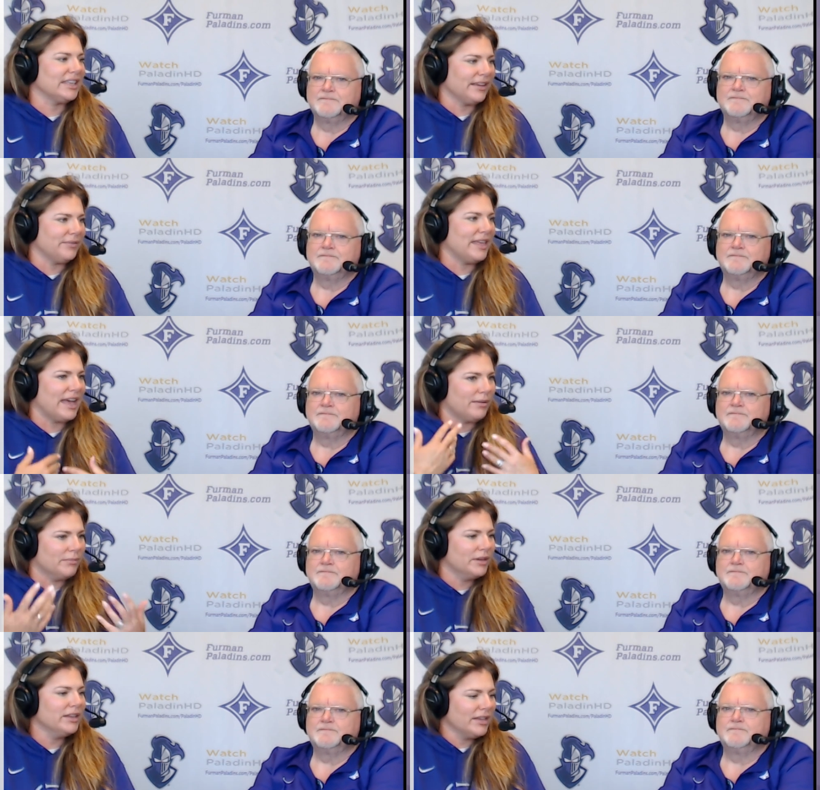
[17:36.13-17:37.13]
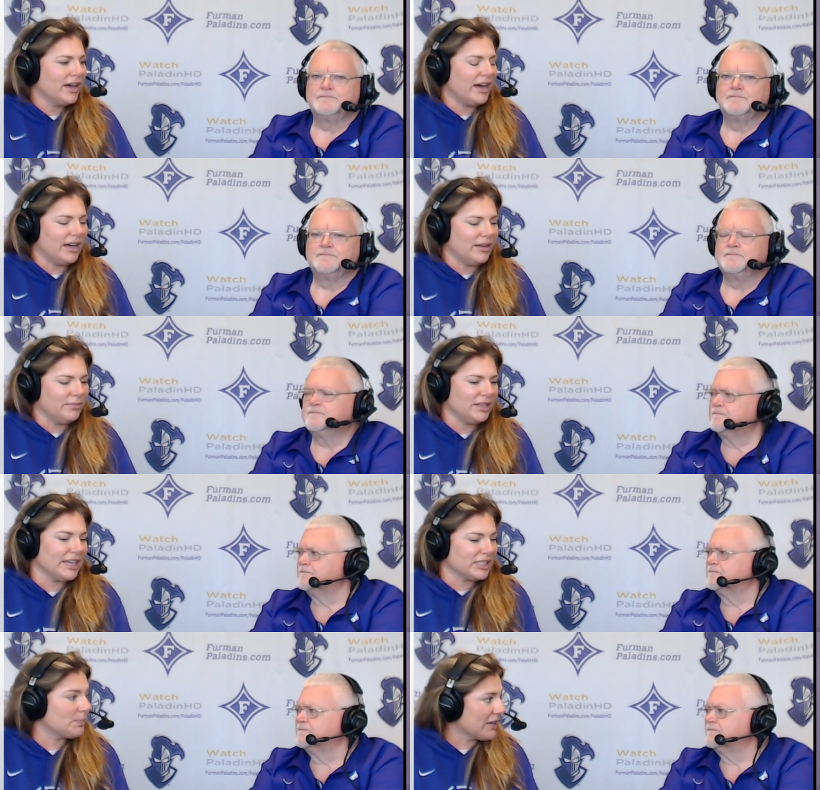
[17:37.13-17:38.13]
Speaker 1: give them um,
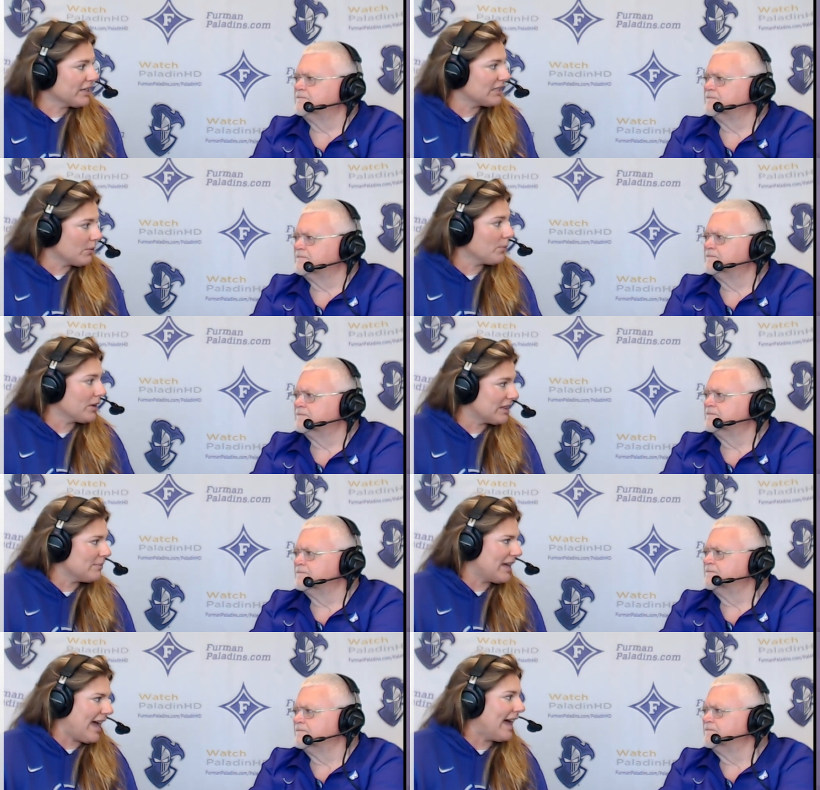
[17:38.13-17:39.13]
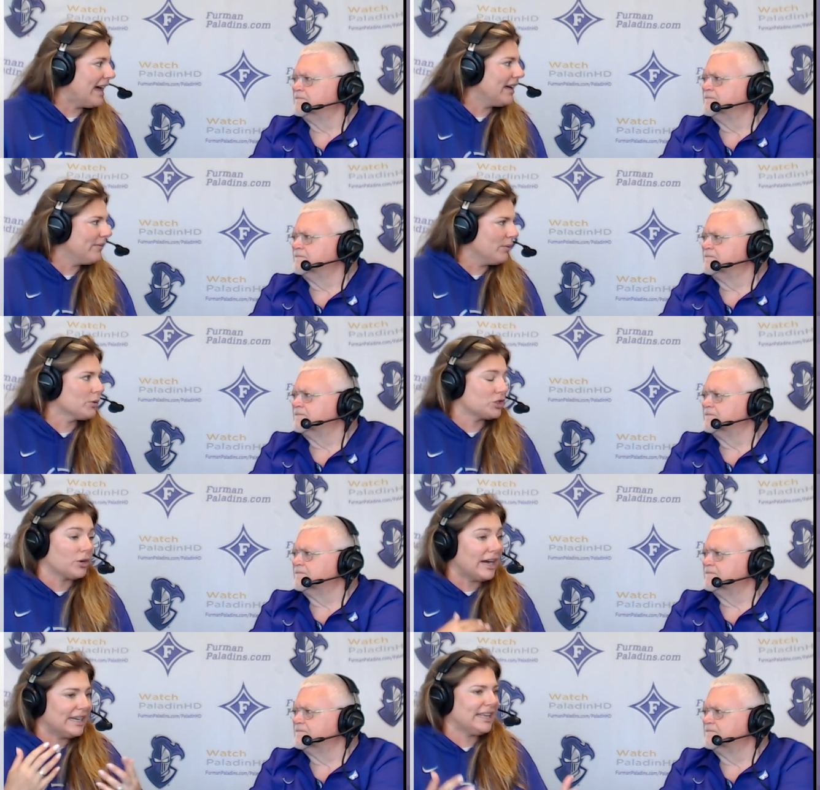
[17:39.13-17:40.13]
the experience that we want them to have and we're
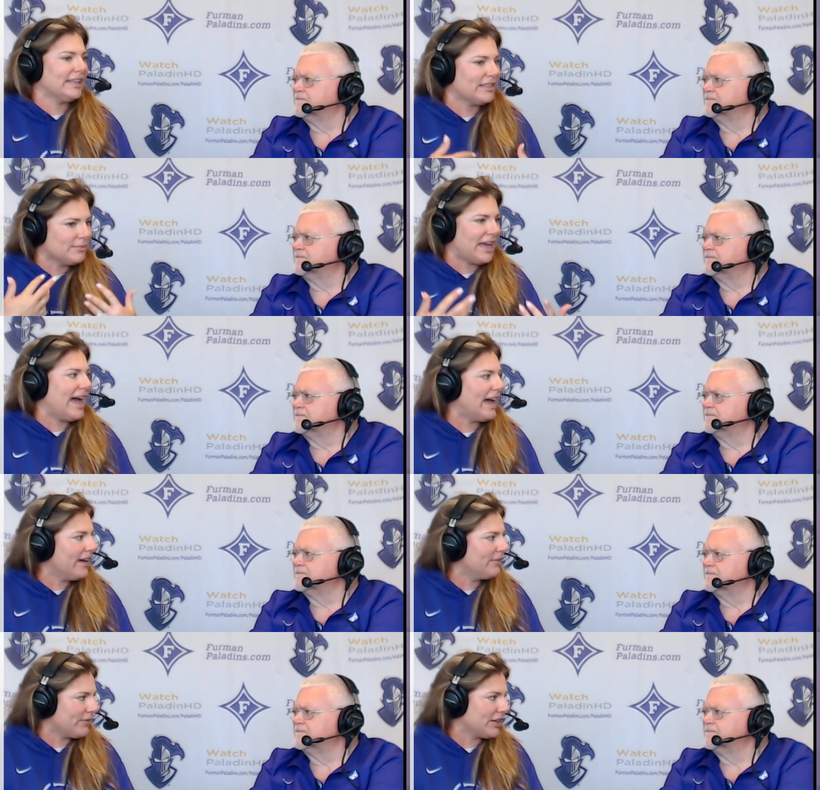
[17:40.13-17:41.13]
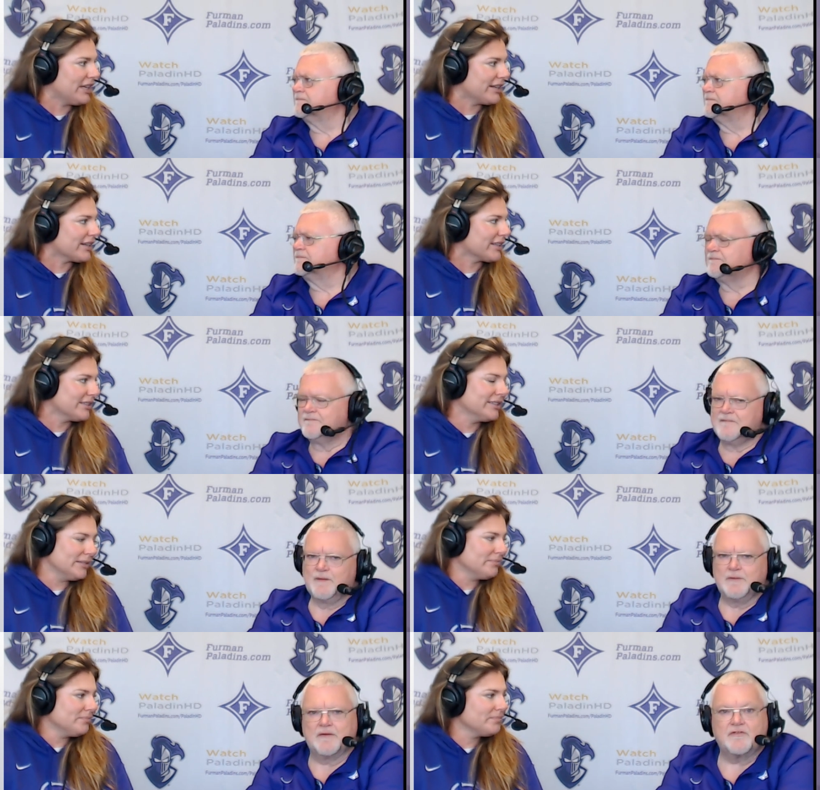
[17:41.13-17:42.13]
trying to get them to have every year.
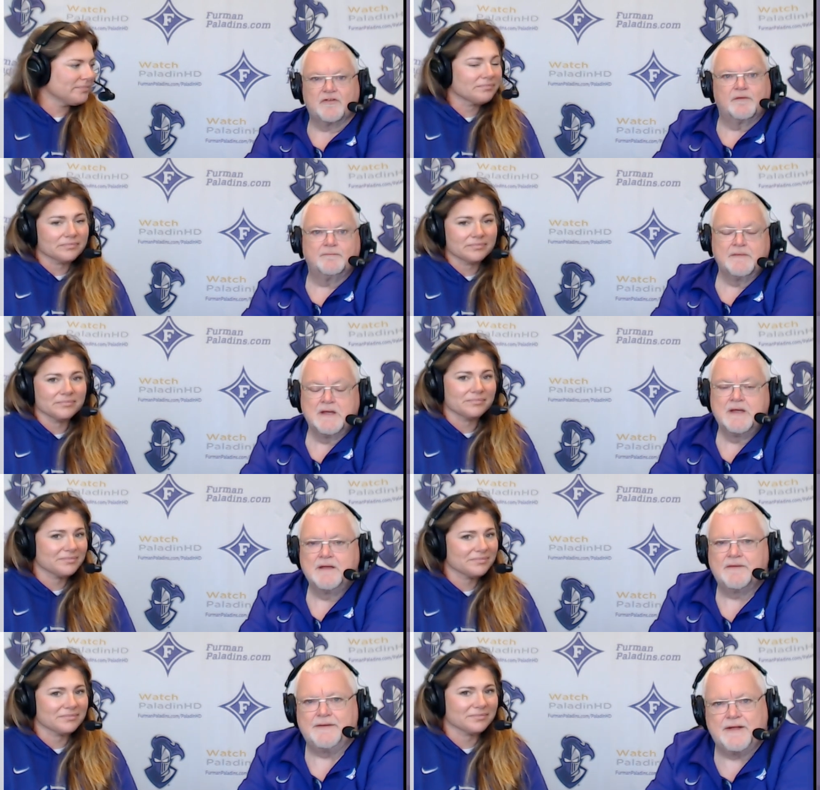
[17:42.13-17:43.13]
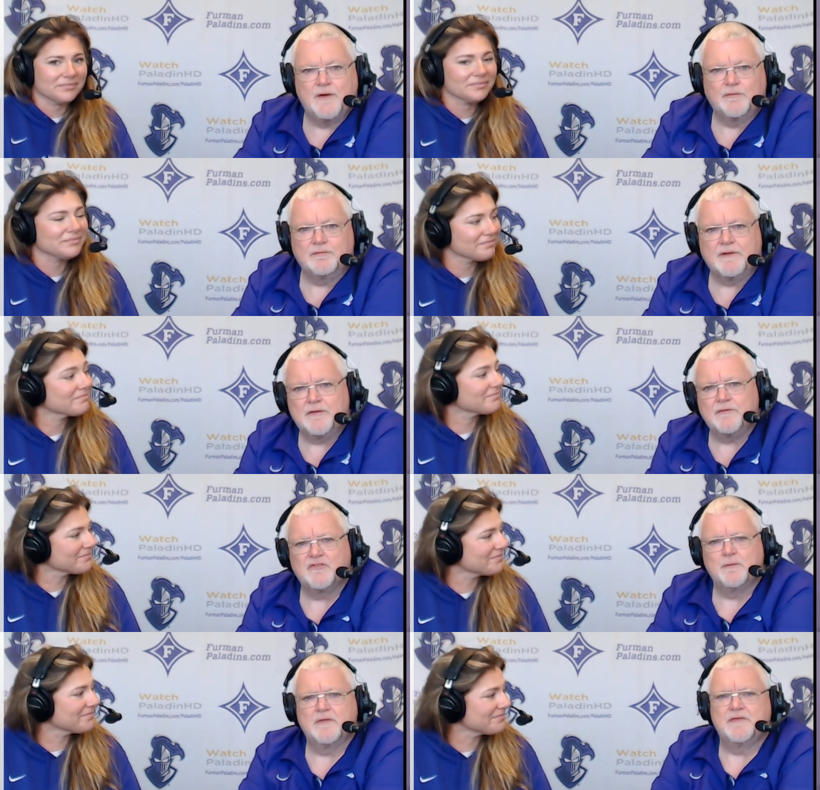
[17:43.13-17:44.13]
Speaker 2: Well, so there you go. There's
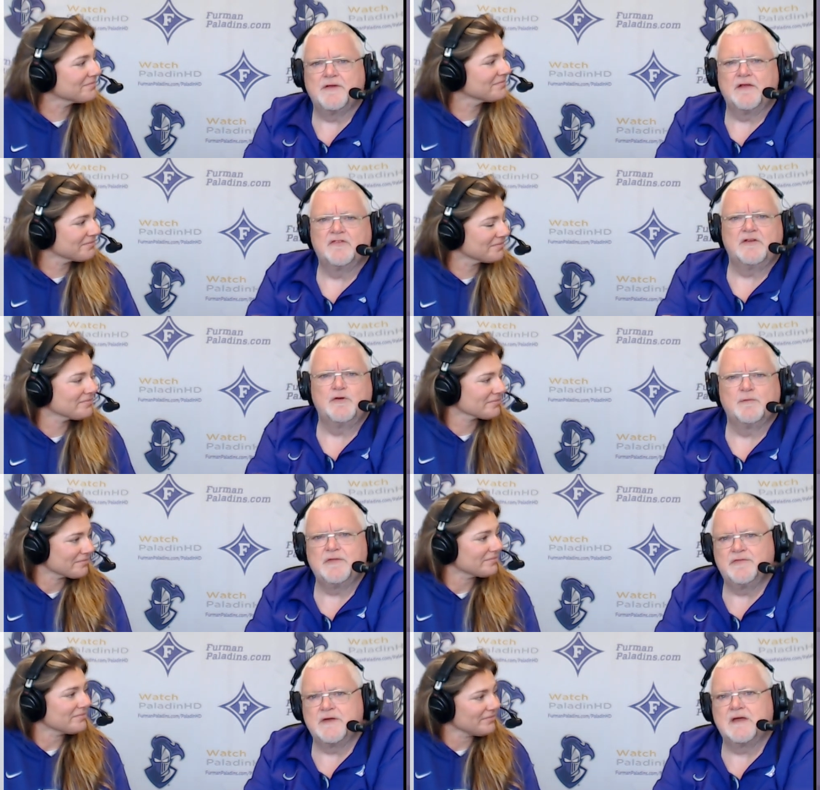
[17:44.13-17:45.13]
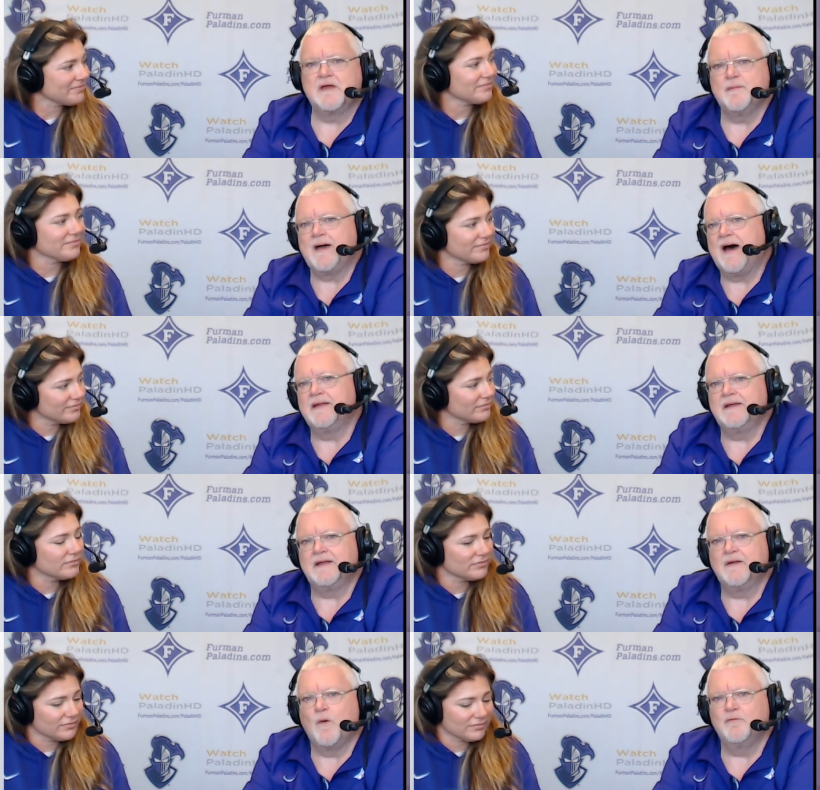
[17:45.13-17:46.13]
some of the things that you can be thinking about, and,
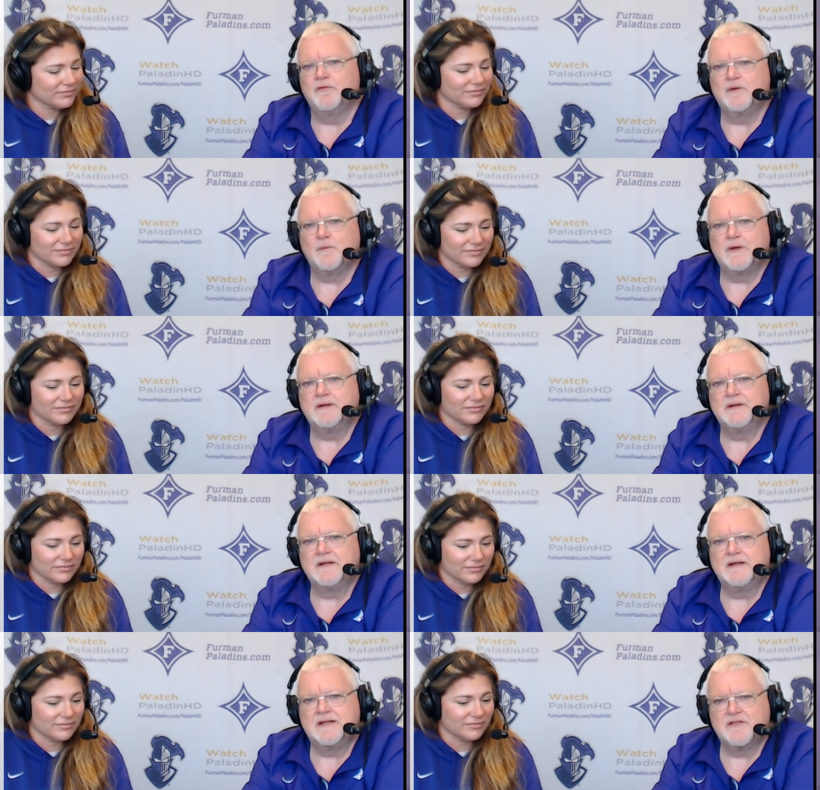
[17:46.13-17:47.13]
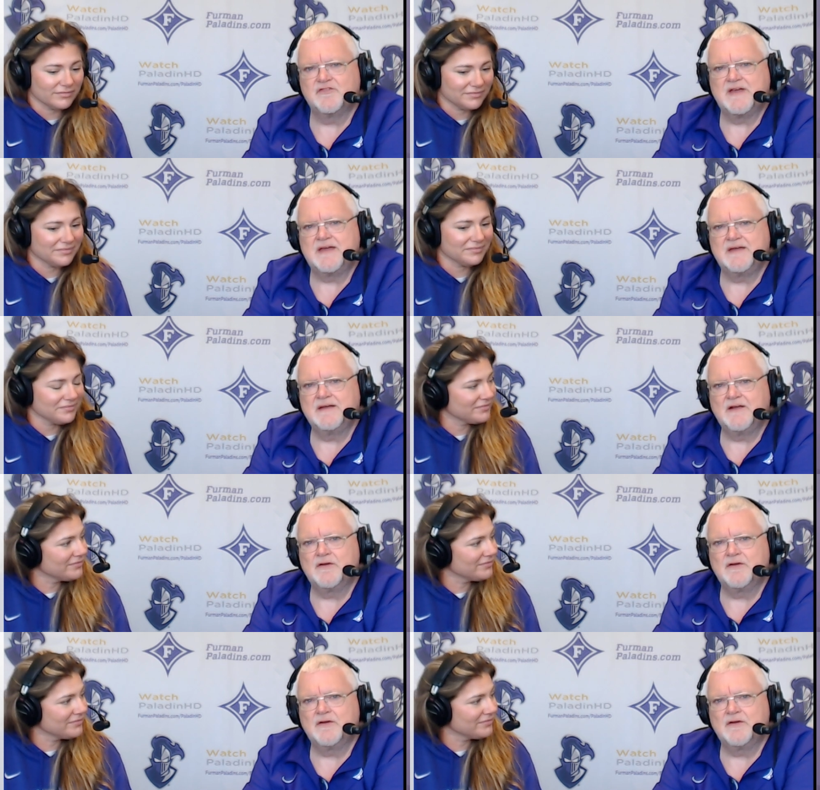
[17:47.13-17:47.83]
and hopefully when uh, Dins Day